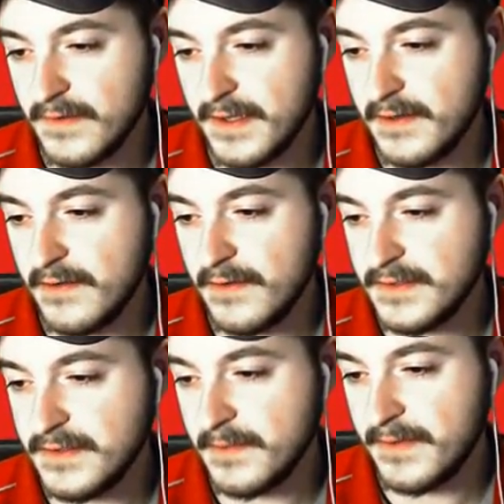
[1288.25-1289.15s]
I know there's
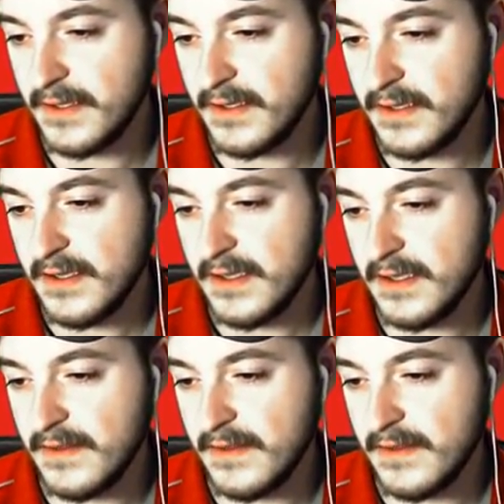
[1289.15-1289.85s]
something in